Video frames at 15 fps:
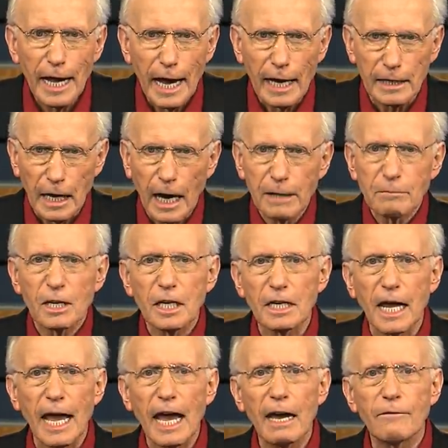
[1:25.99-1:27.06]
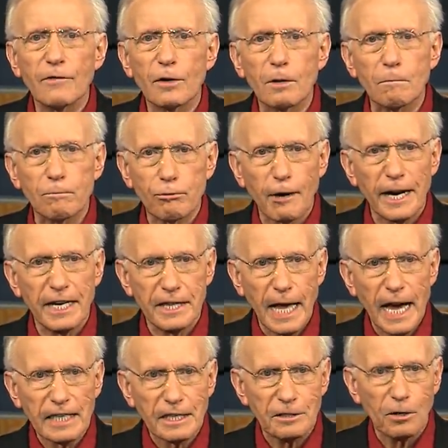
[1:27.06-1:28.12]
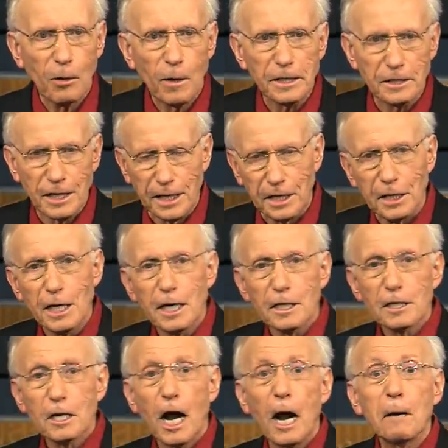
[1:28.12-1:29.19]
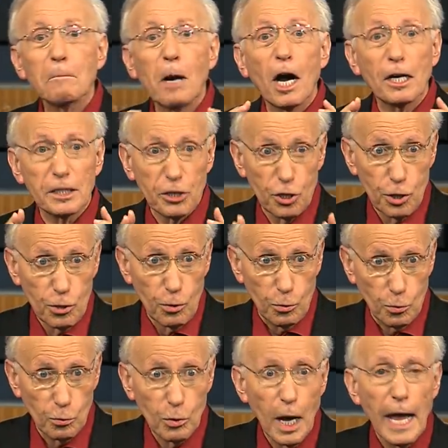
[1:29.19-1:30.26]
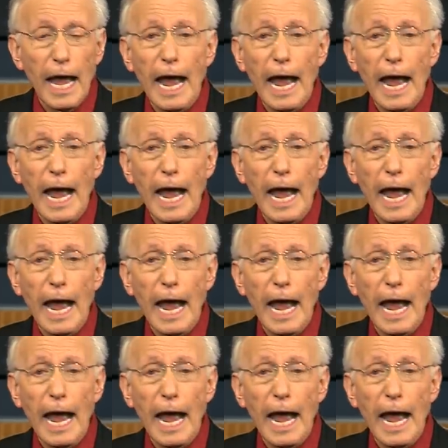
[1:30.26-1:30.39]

And I'm going to have her pray that anointing come on you,